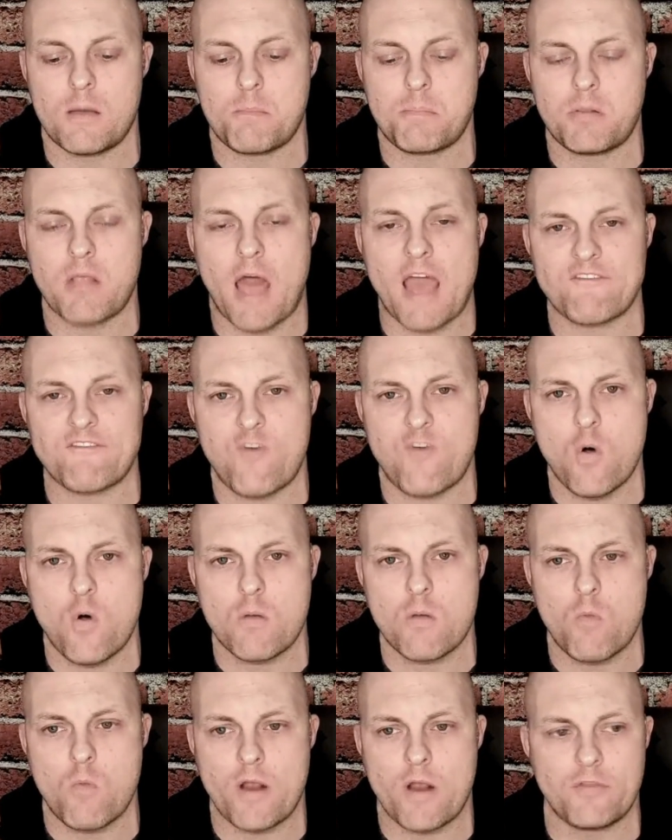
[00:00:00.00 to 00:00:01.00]

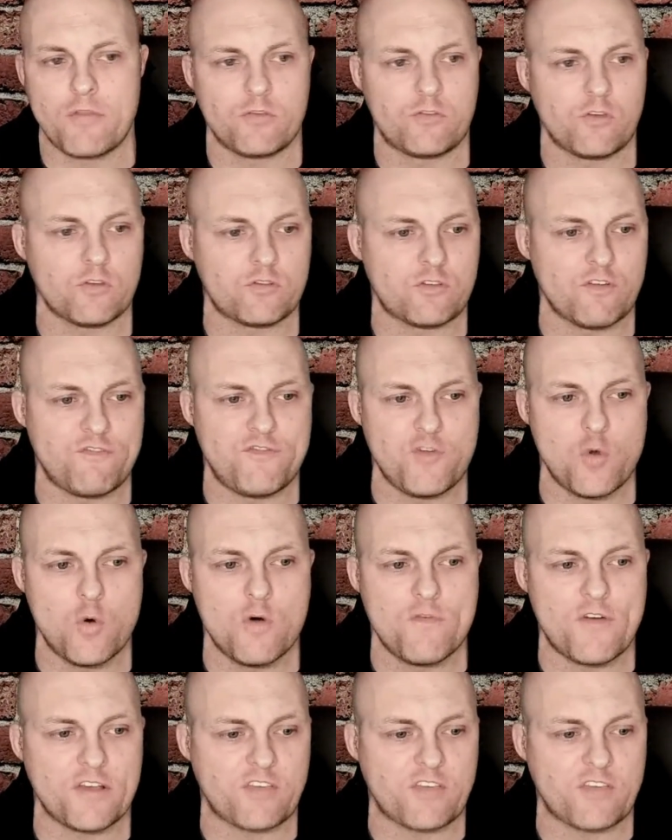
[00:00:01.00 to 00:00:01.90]
platform where there's just a few of